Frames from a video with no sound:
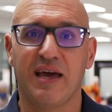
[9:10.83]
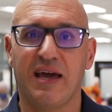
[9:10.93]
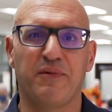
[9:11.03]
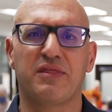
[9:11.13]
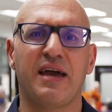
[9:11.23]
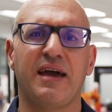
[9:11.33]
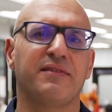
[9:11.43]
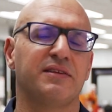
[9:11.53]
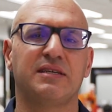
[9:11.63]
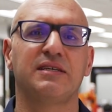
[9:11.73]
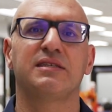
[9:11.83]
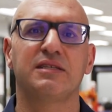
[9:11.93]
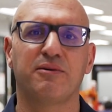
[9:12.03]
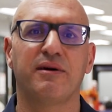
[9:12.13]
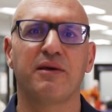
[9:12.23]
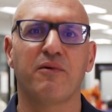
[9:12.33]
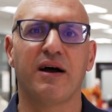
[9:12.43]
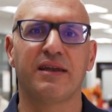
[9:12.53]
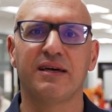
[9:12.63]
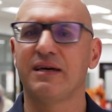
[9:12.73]
And without the
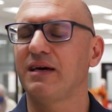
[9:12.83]
TC21,